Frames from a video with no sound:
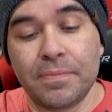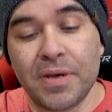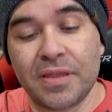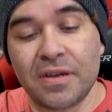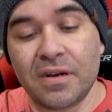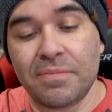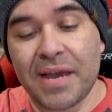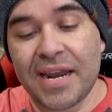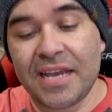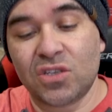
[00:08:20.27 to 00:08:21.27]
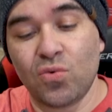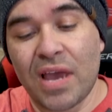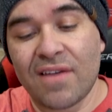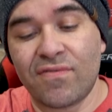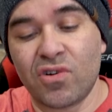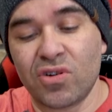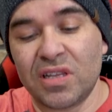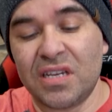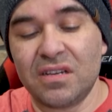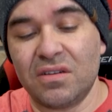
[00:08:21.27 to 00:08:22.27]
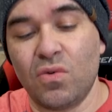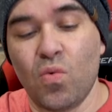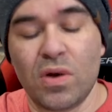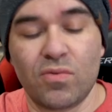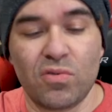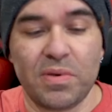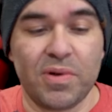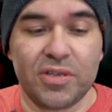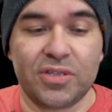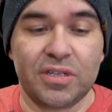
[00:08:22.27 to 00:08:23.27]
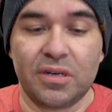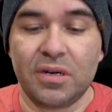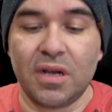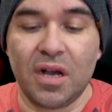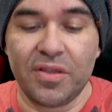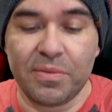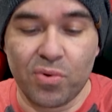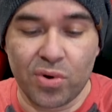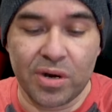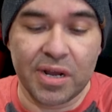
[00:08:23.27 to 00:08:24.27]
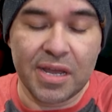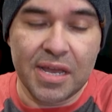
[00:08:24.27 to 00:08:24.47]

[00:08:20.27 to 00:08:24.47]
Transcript: but they're badass. We have currently 1 roaming monster on the board.